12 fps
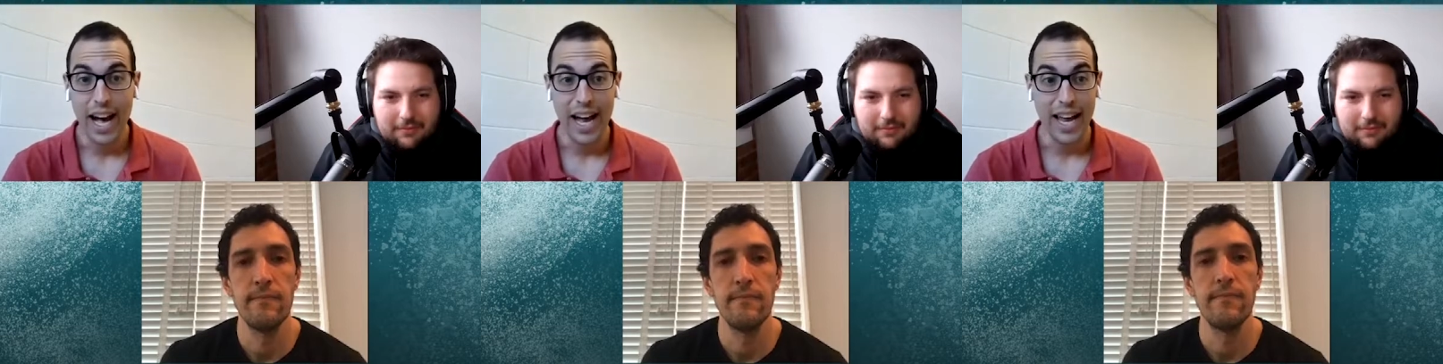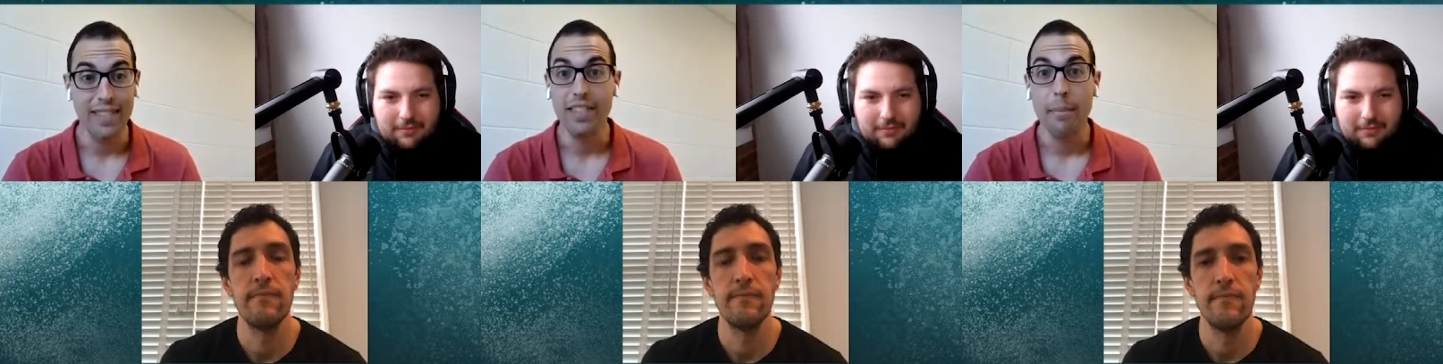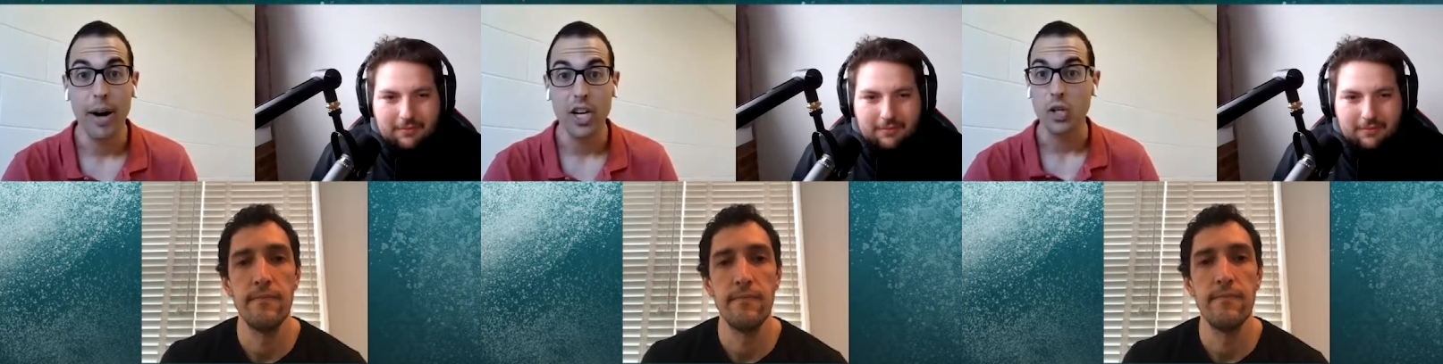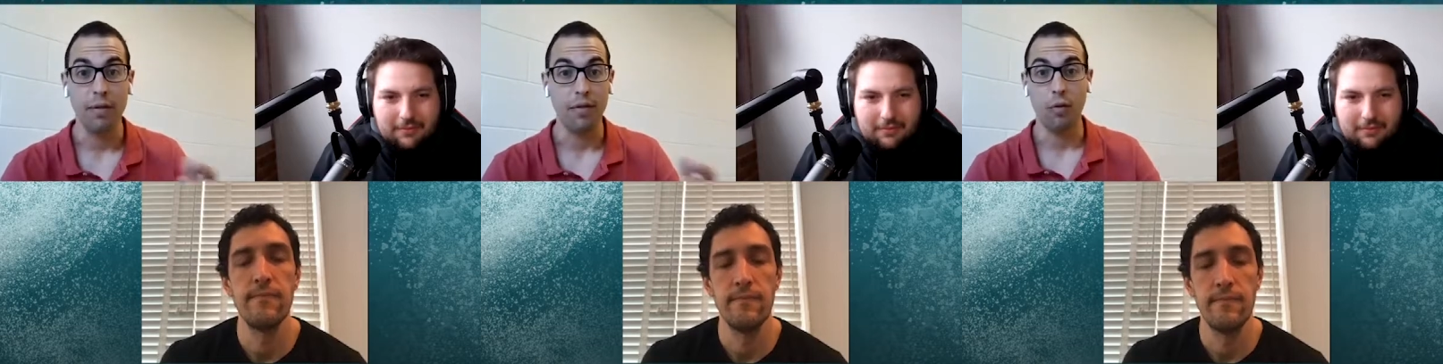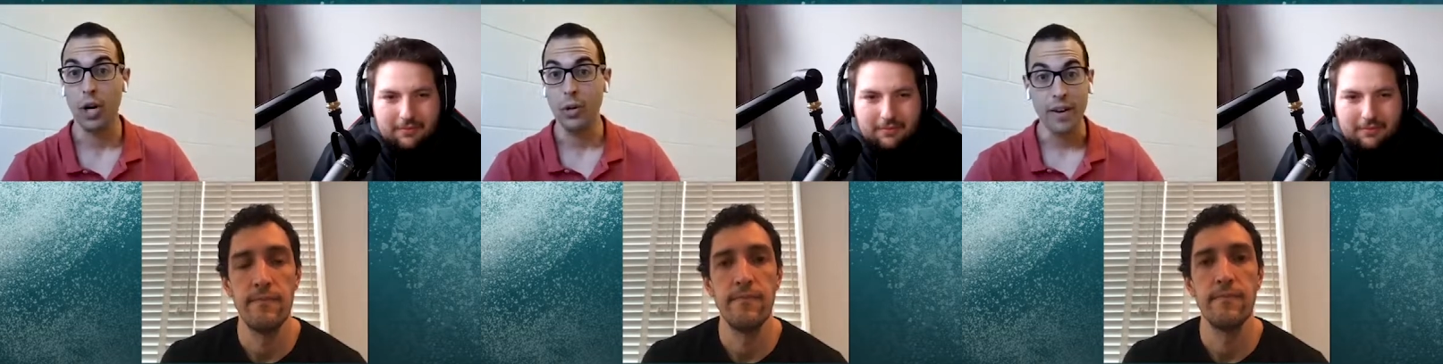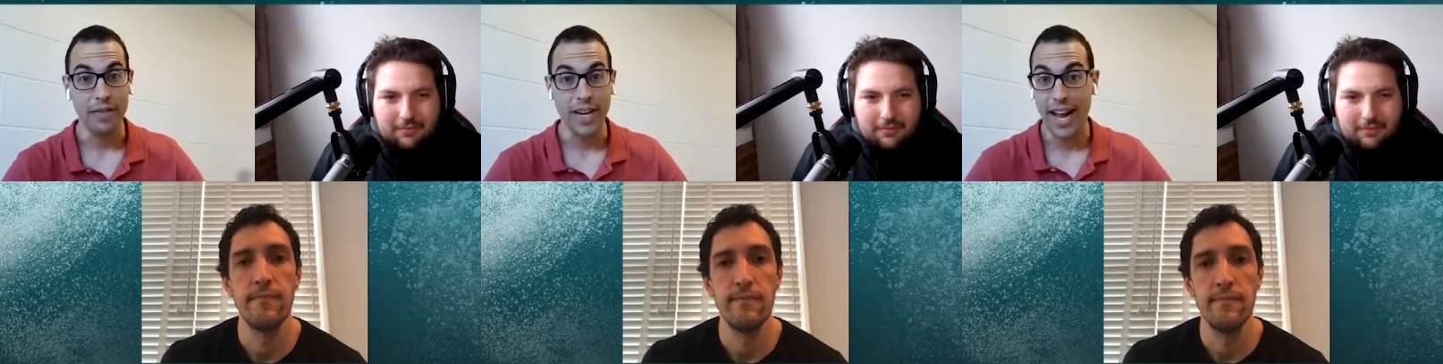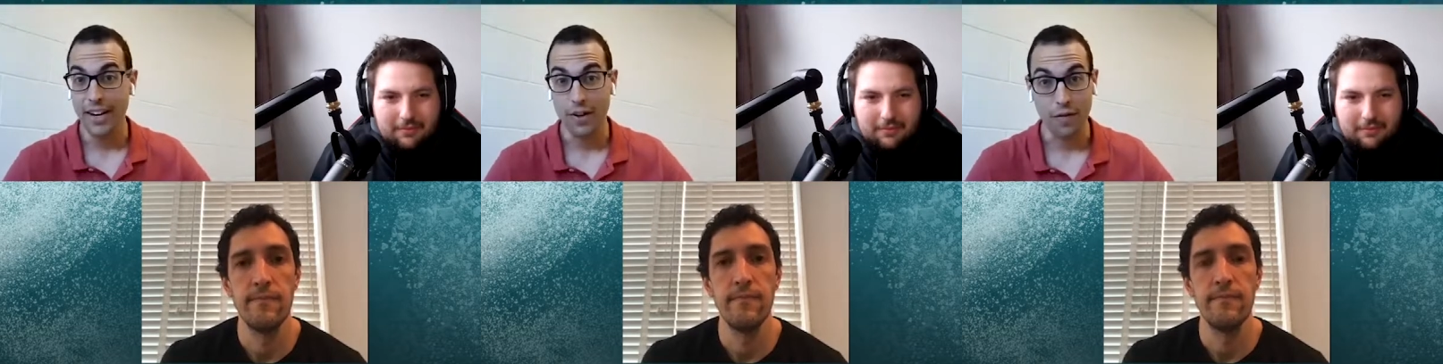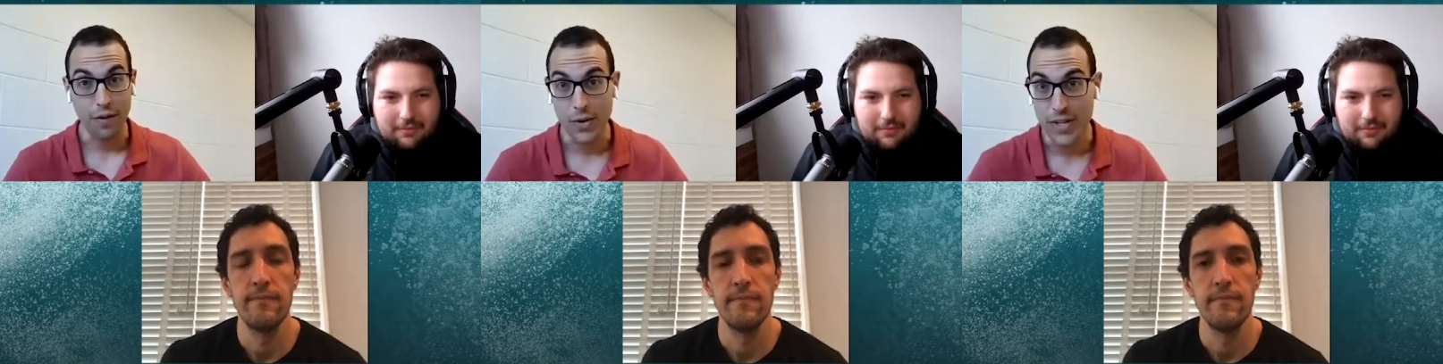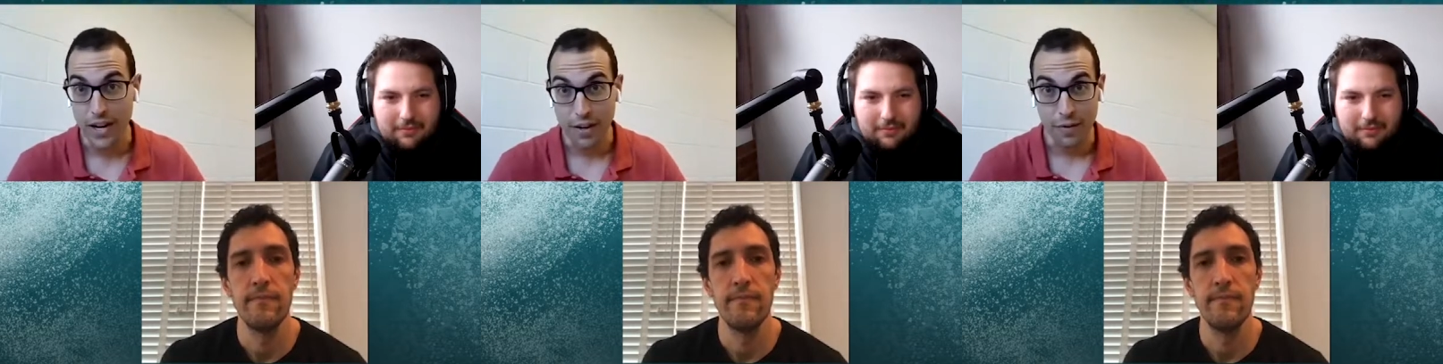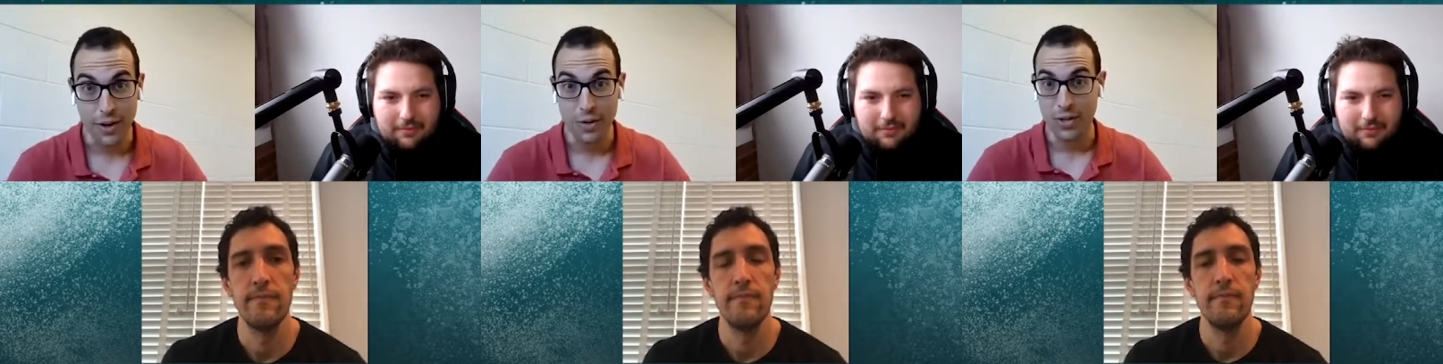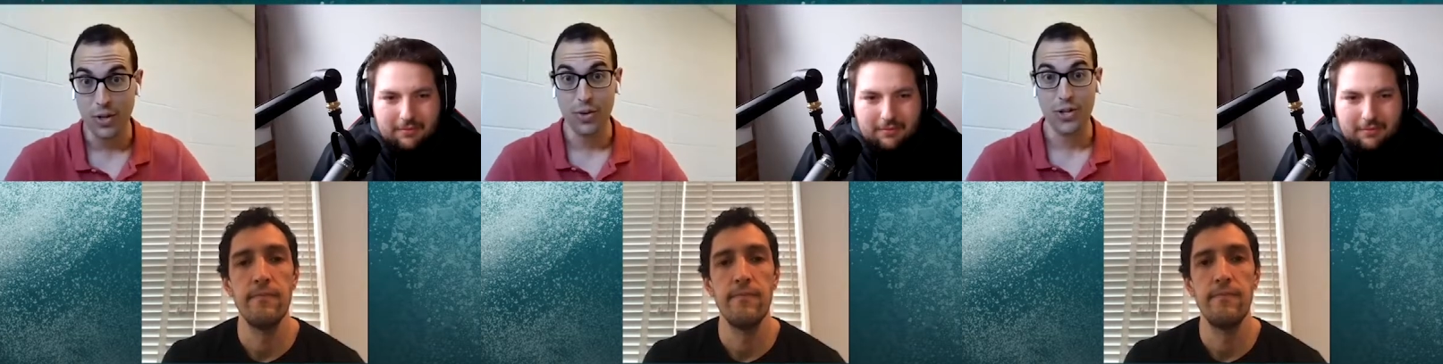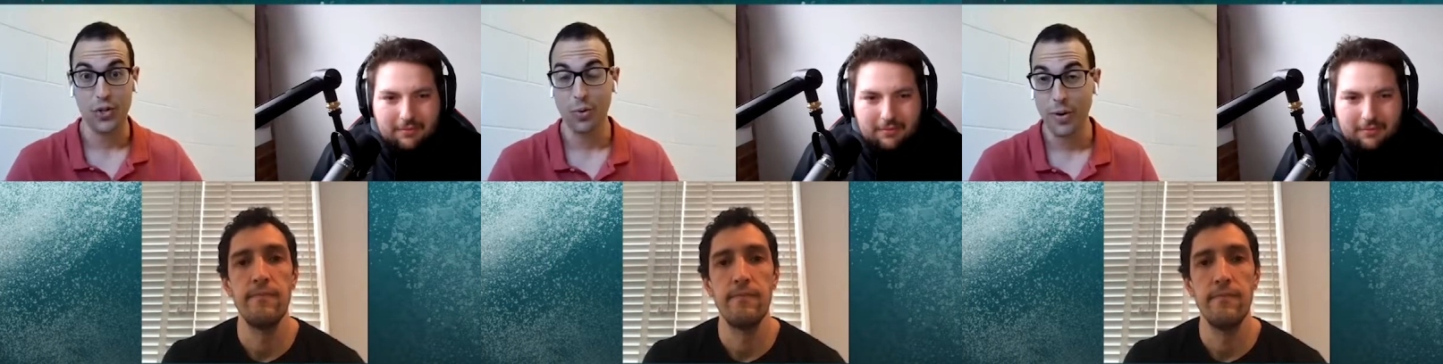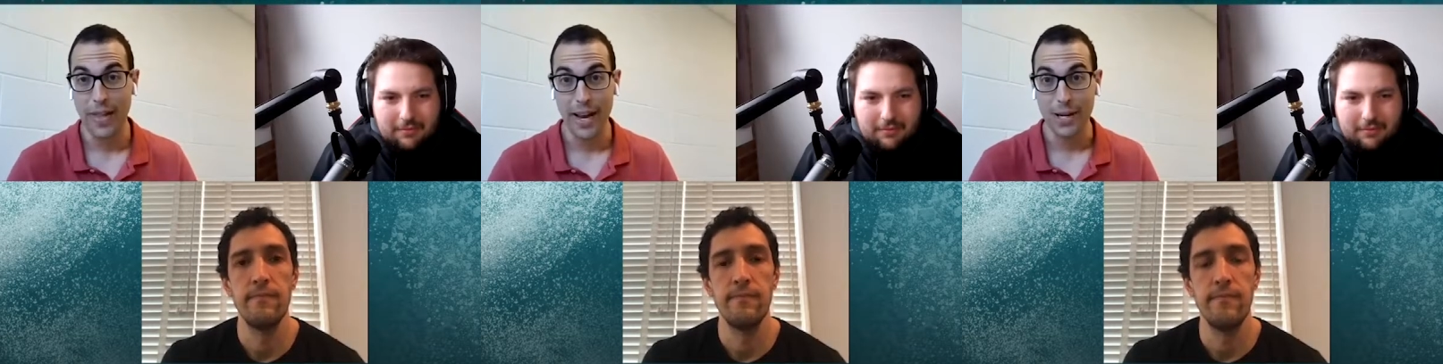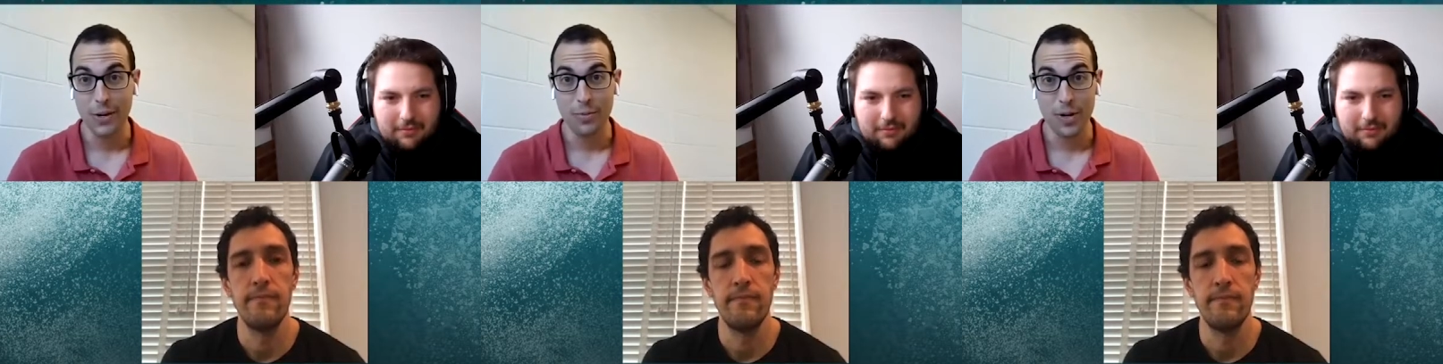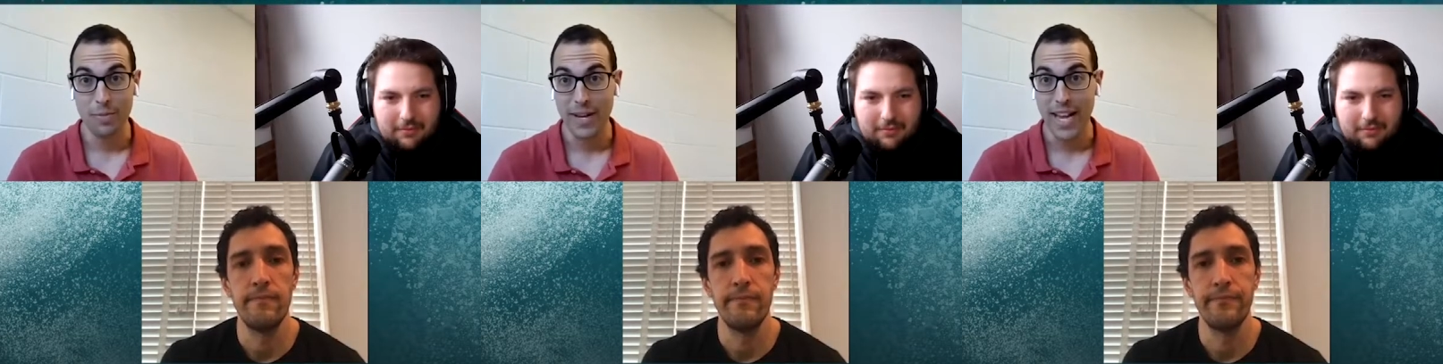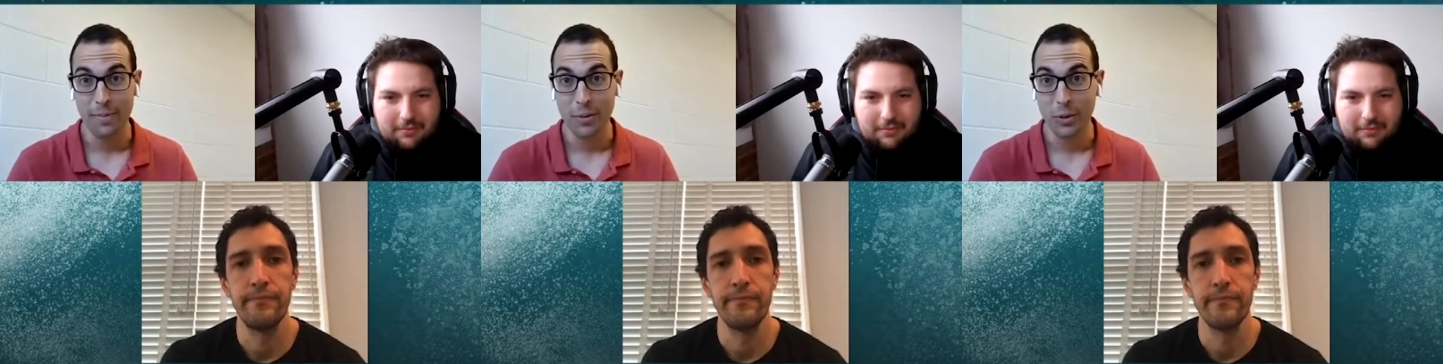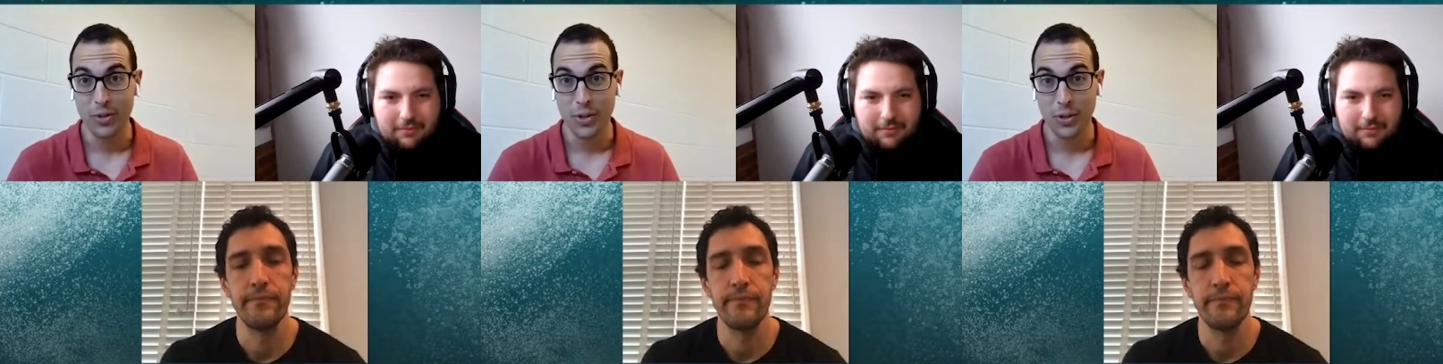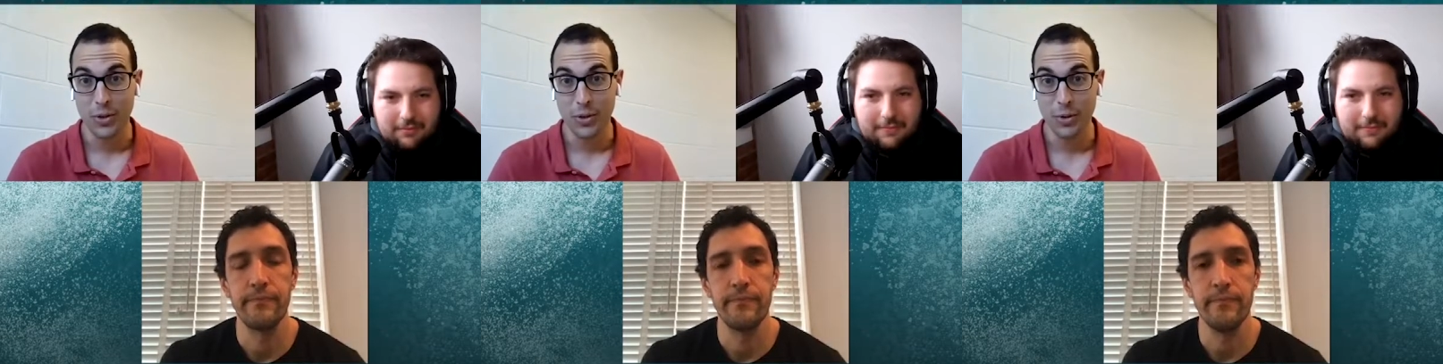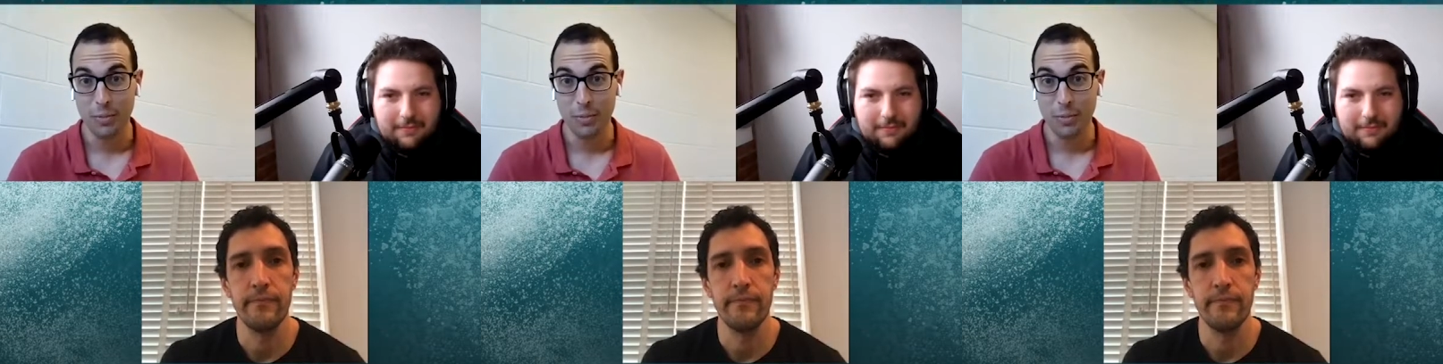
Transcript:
Speaker 1: in the months before you even had your first interview to ensure that you would be able to